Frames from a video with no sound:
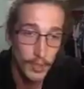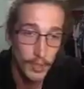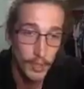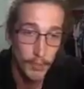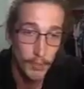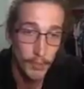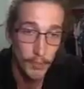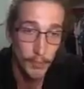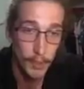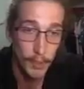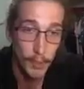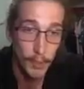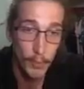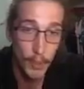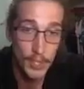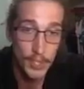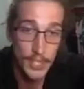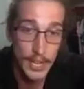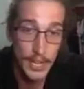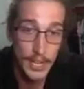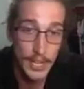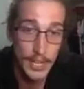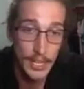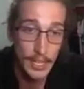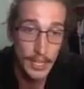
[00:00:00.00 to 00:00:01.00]
Boom, once
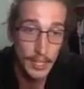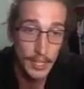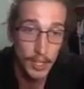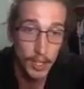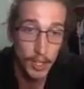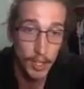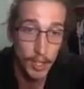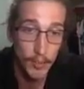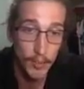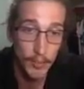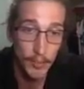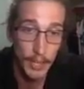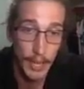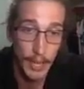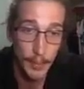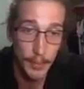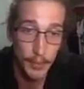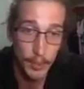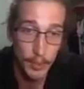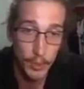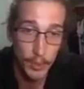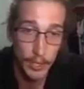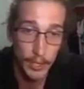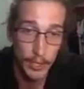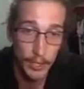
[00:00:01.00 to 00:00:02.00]
I get it,
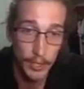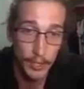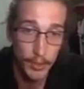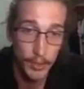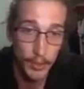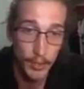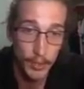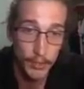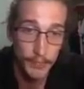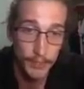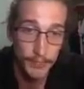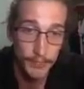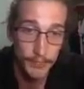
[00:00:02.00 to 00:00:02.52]
happened quick, hold on.